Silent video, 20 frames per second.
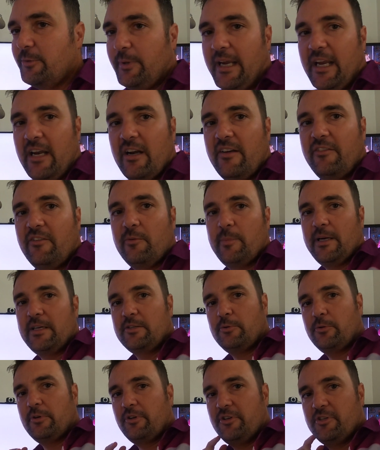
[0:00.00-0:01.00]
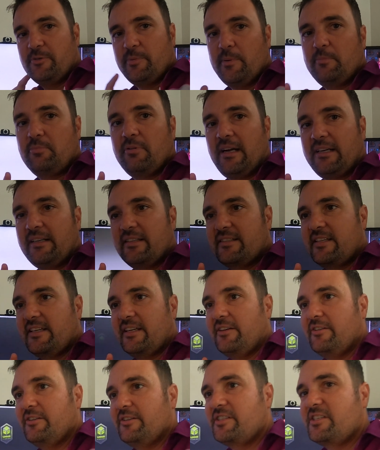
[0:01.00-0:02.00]
we'll hand over to my daughter who's been practicing
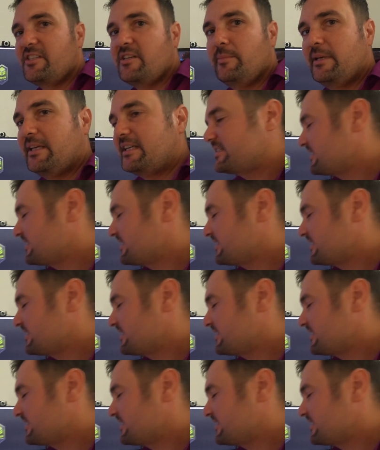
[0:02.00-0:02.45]
her simming